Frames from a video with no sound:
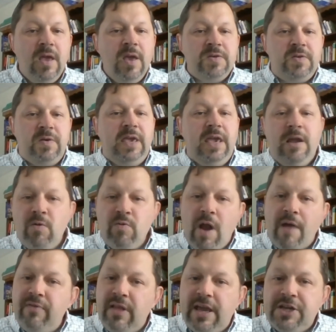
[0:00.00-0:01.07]
So here in
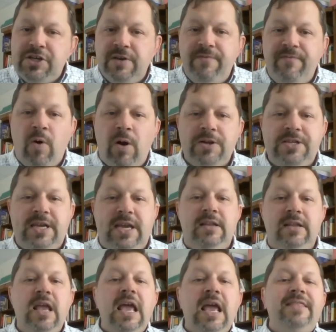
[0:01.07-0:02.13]
Revelation
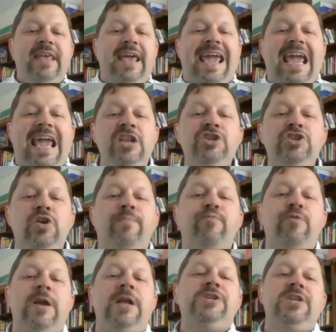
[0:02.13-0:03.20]
14, the angel
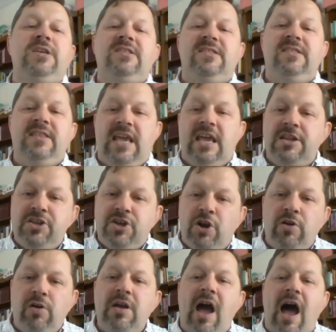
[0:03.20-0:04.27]
preaches the
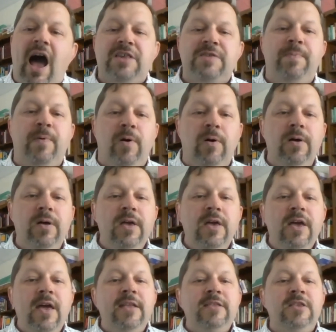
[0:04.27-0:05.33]
eternal gospel
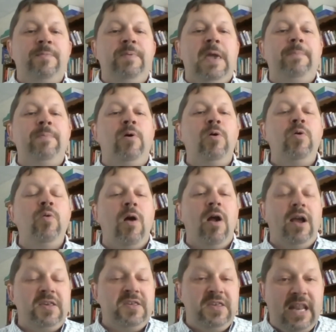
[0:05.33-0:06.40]
to people who are
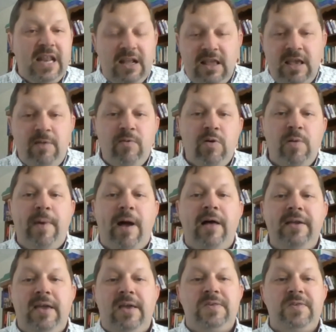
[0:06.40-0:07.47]
exceedingly
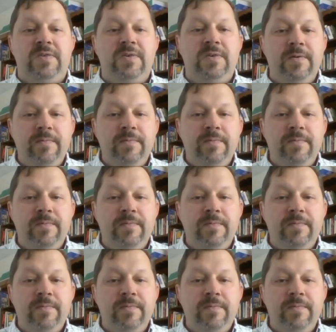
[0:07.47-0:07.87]
rebellious.